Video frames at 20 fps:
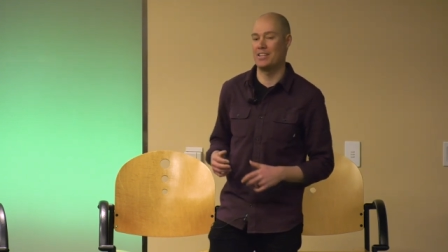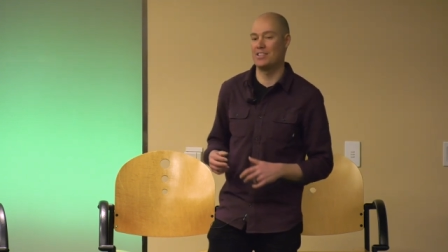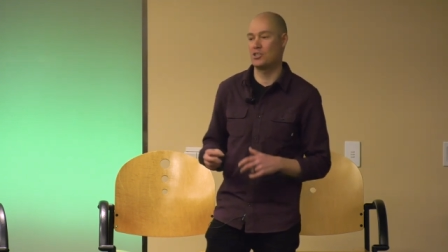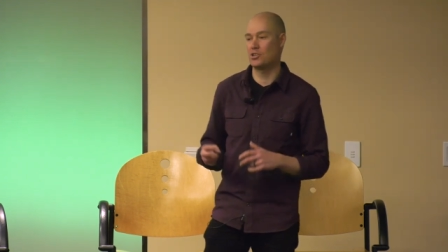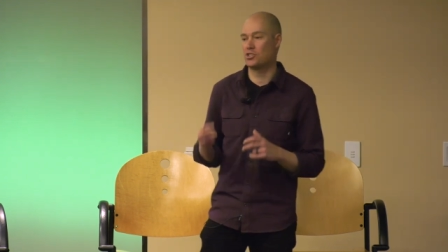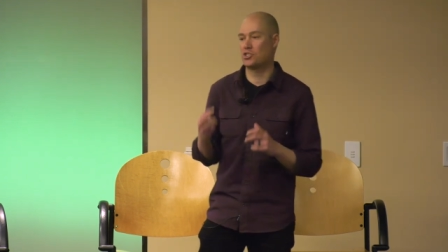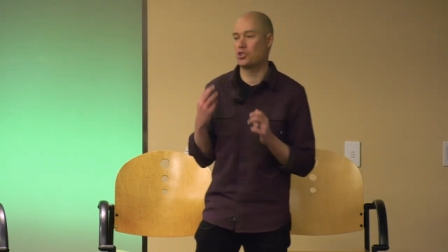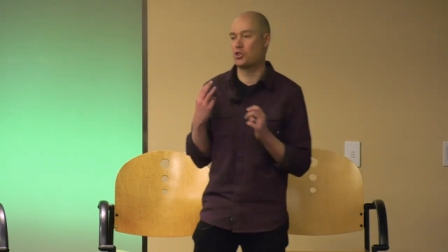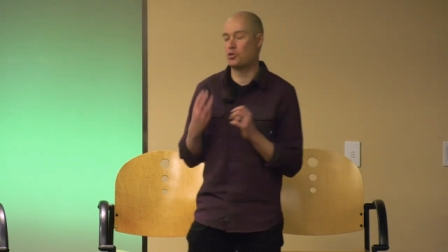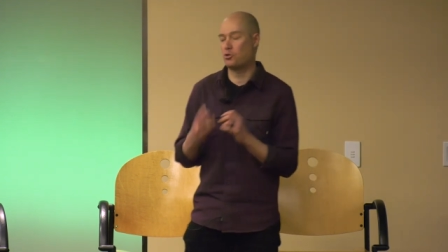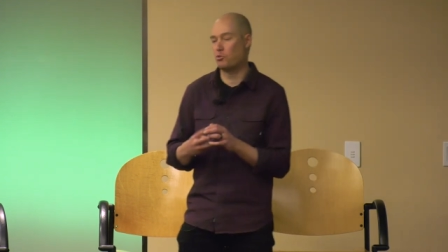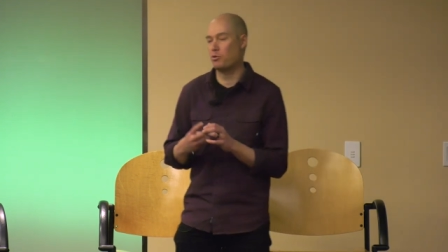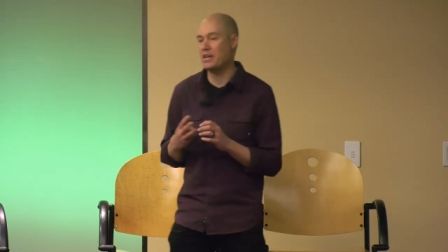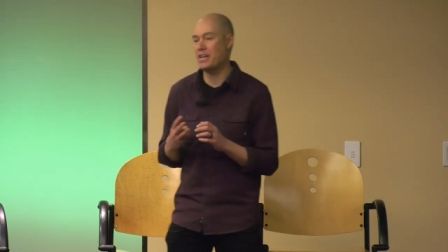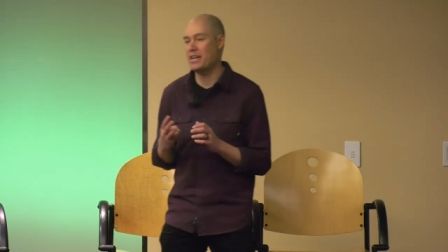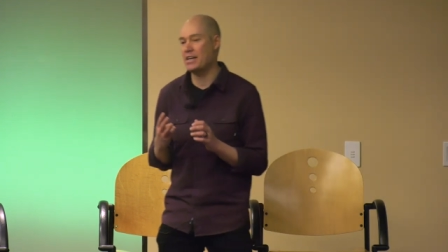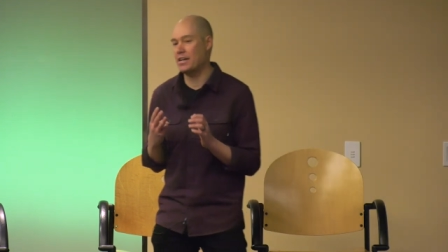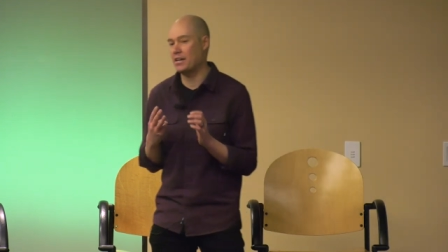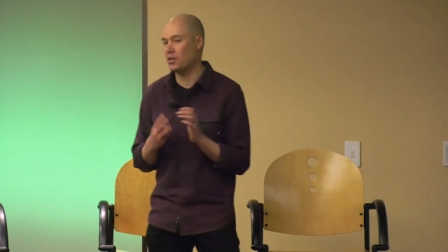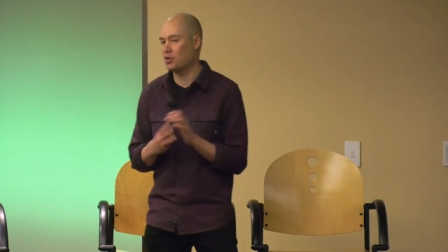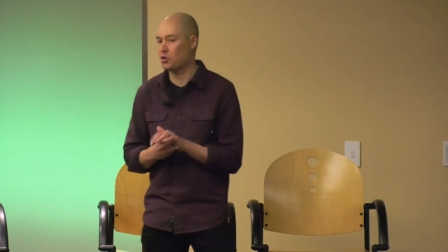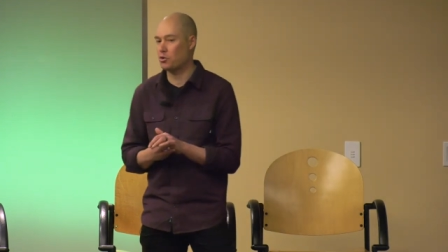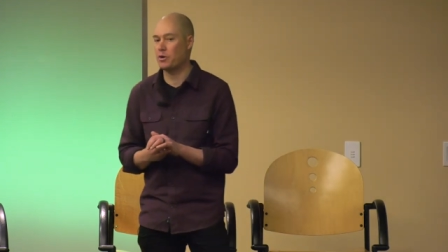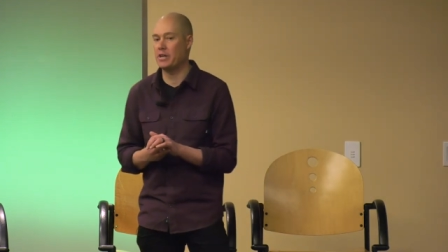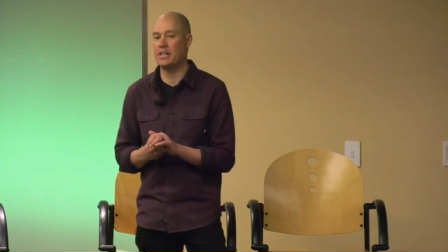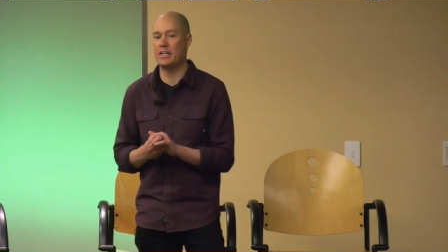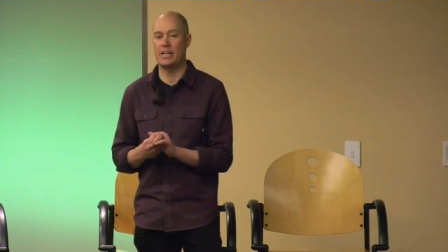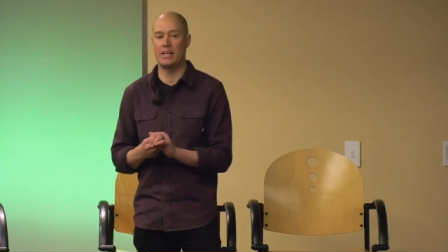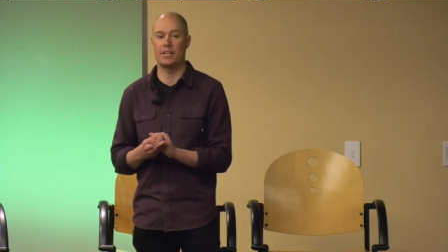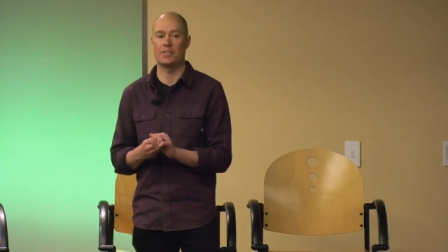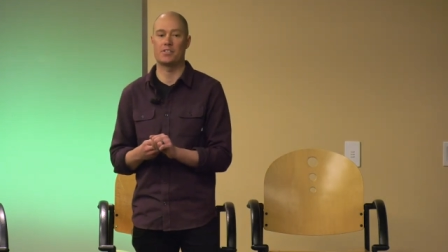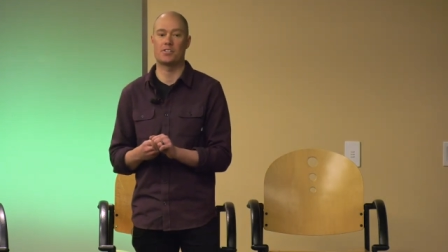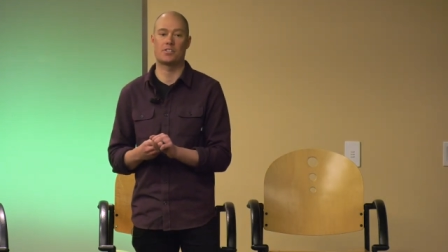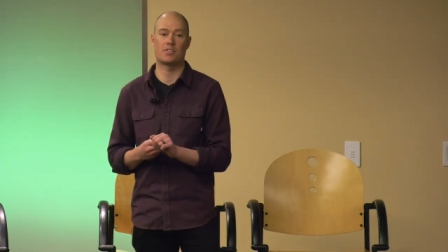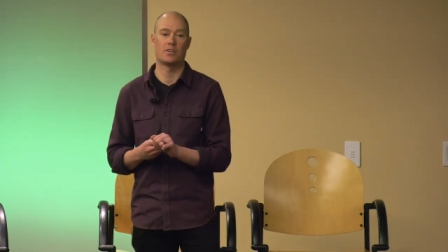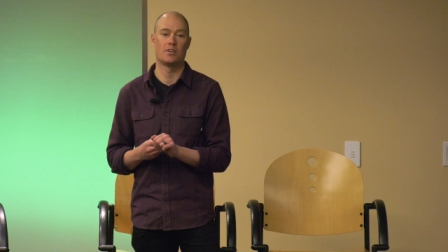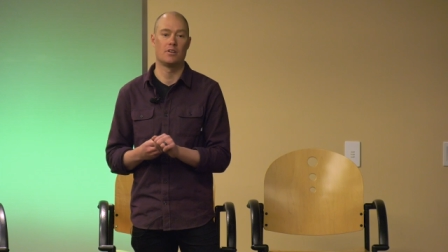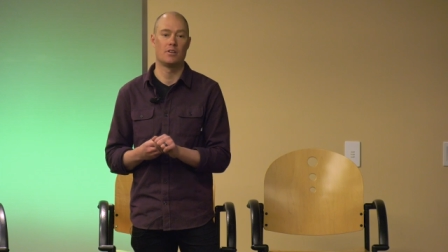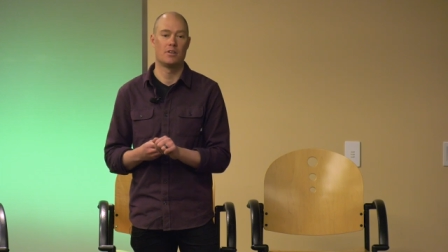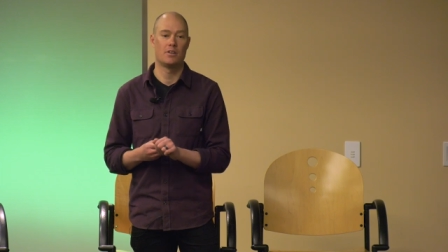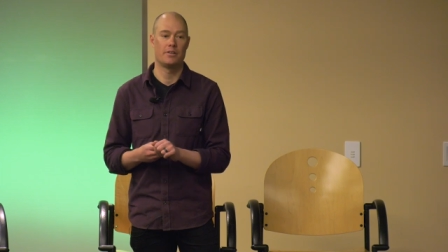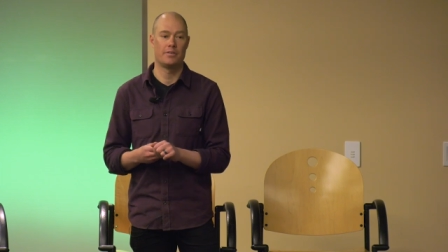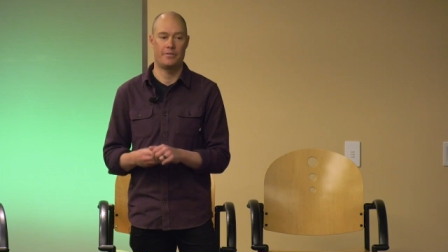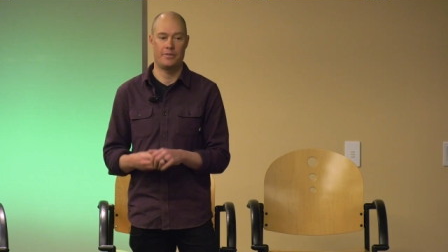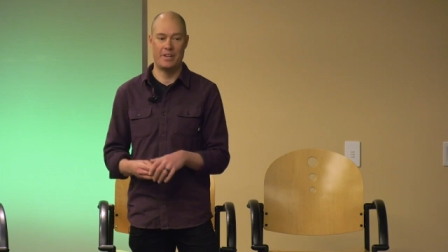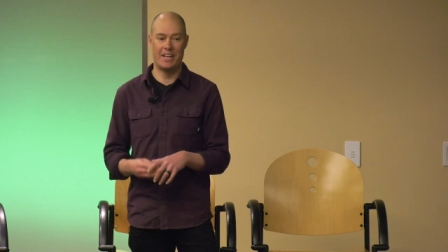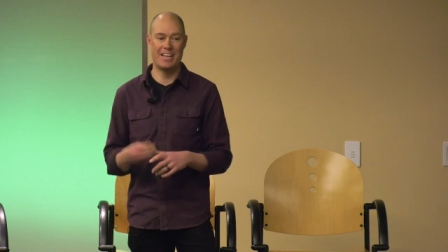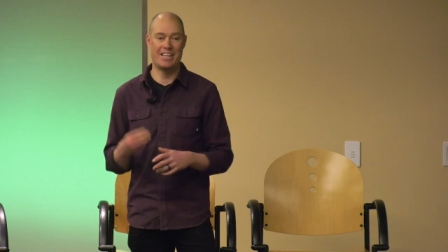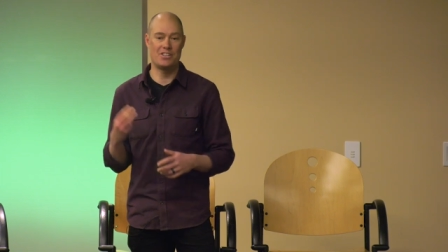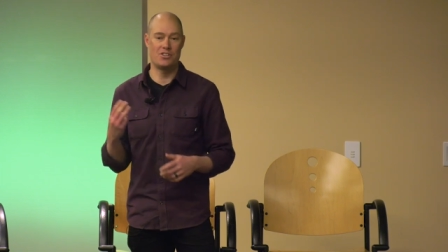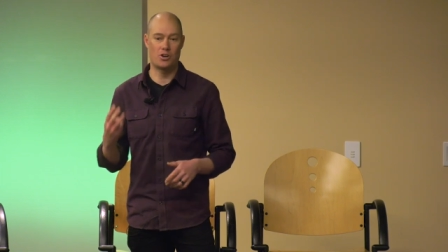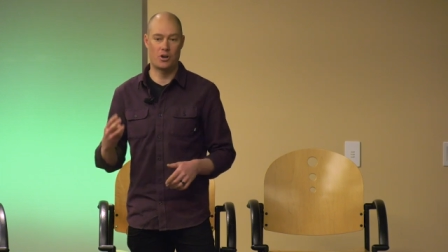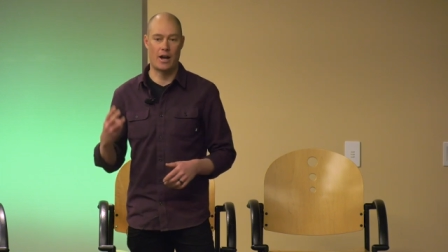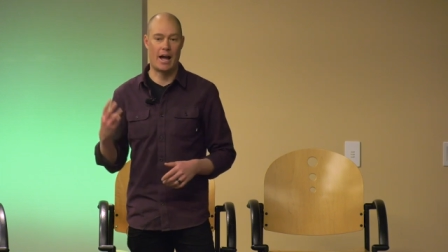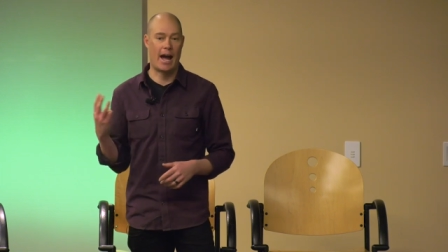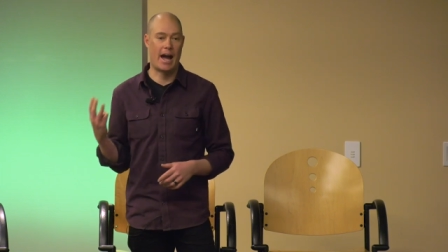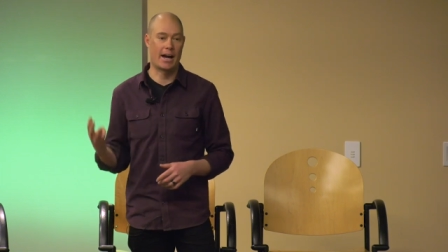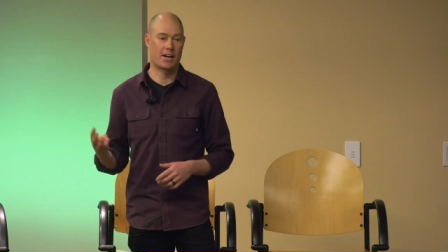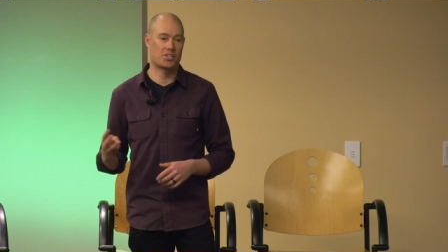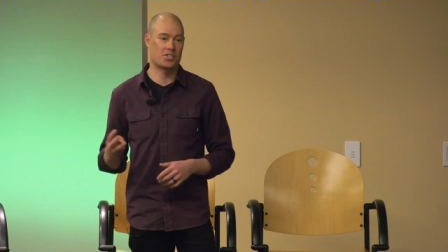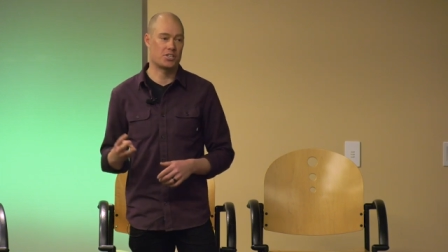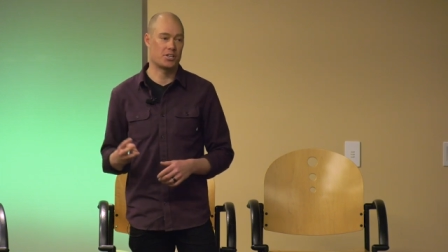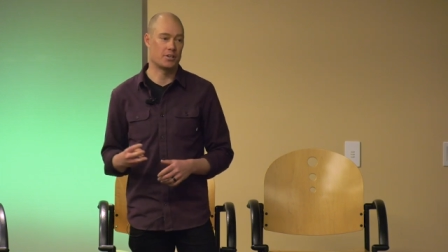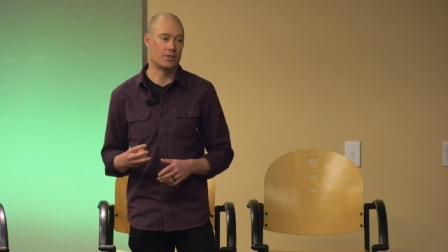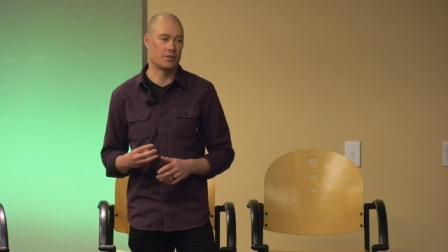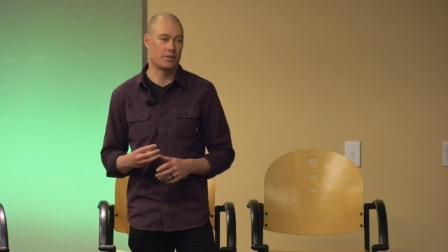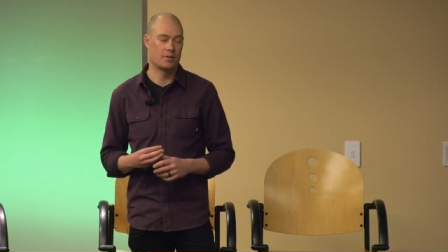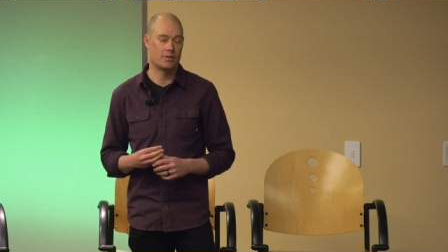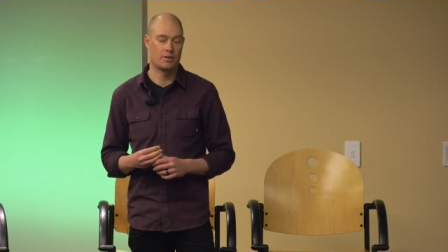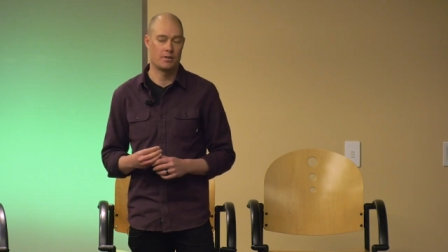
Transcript: And there's three ingredients in your action: